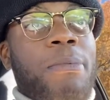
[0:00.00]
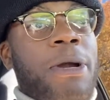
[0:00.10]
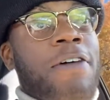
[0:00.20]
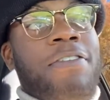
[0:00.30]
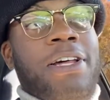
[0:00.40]

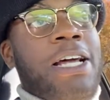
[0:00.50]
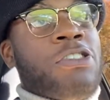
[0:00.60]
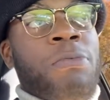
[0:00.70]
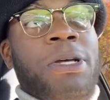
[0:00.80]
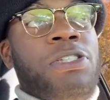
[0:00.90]
But I feel like
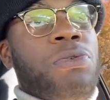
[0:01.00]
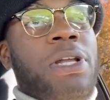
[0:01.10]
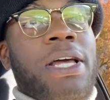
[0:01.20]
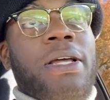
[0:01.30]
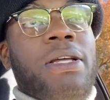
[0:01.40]
that's going to be too
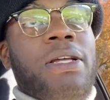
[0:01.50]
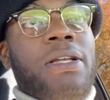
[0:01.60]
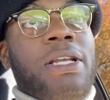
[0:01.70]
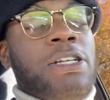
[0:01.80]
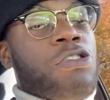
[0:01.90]
late.
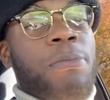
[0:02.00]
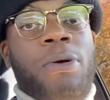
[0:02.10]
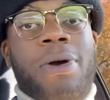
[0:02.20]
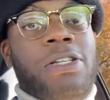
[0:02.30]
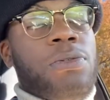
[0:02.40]
That's going to
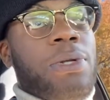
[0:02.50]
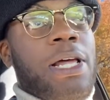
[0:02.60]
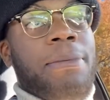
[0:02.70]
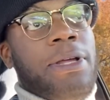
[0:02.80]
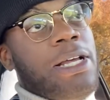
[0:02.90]
be way too
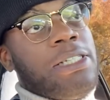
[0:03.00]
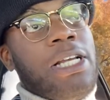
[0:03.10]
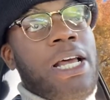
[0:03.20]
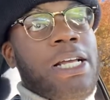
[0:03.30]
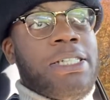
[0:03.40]
late because
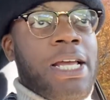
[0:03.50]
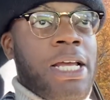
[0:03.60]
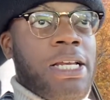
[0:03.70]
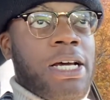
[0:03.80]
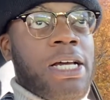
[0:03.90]
say
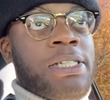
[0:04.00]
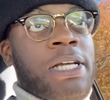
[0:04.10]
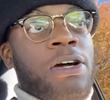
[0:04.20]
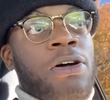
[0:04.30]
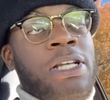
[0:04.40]
he does
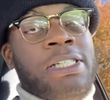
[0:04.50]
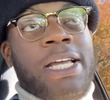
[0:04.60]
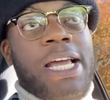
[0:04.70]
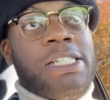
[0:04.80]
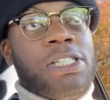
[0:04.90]
get all these
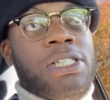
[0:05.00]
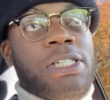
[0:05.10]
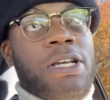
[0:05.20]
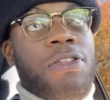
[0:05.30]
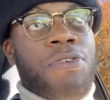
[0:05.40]
cases
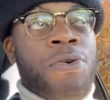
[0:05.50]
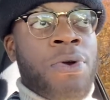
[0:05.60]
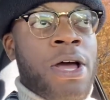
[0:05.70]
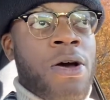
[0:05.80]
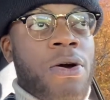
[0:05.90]

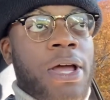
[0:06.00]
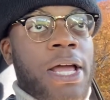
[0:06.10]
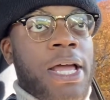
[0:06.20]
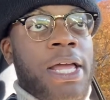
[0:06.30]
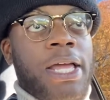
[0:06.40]
thrown out
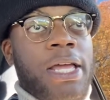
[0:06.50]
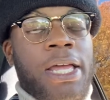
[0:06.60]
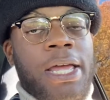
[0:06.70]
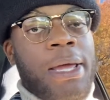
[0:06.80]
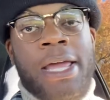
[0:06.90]
and he,
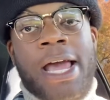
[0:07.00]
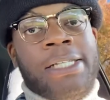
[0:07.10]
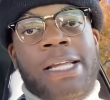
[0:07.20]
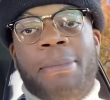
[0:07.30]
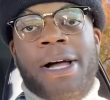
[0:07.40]
he, he
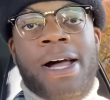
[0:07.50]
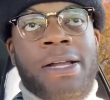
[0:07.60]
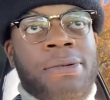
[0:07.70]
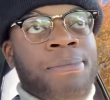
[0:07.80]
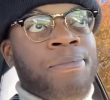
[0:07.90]
has that
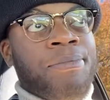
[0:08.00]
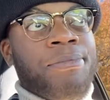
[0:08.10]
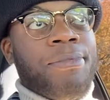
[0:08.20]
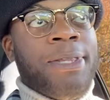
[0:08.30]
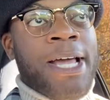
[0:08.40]
behind him.
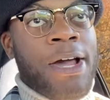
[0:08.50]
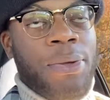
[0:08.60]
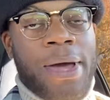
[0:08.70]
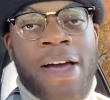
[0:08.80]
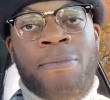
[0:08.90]
Now
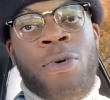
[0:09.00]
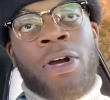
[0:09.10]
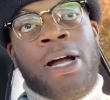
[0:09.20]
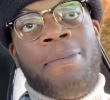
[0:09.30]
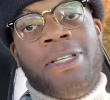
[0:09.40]
you have more
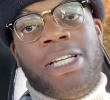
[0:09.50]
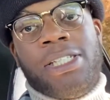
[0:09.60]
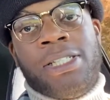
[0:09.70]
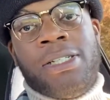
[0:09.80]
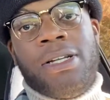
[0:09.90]

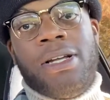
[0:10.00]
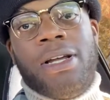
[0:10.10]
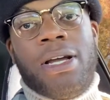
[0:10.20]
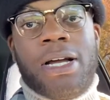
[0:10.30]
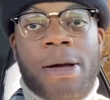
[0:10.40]
competition
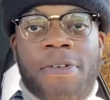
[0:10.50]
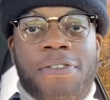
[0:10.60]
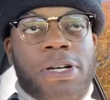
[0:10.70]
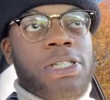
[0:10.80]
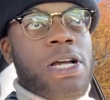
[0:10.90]
coming
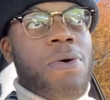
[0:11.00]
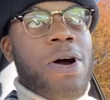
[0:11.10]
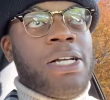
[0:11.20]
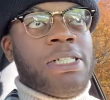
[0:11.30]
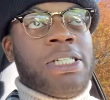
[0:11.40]
for Deshaun
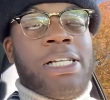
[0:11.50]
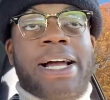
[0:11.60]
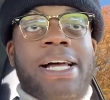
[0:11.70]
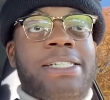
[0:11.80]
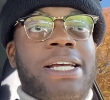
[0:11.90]
Watson because
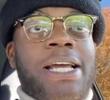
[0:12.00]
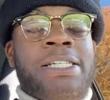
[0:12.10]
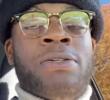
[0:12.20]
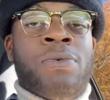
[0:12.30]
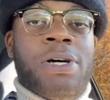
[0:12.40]
like I said,
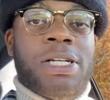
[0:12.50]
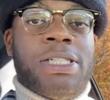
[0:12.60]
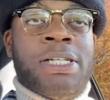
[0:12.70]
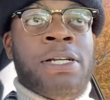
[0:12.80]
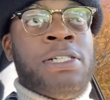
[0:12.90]
he's a once
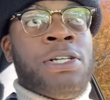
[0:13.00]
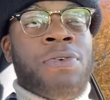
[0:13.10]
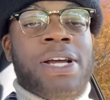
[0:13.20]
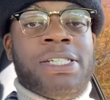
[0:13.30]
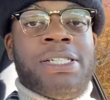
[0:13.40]
in a
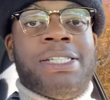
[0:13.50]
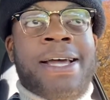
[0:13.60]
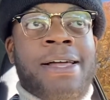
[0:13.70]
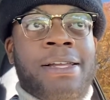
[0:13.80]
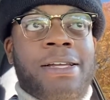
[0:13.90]
generation
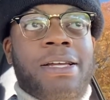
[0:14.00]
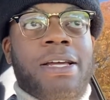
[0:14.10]
talent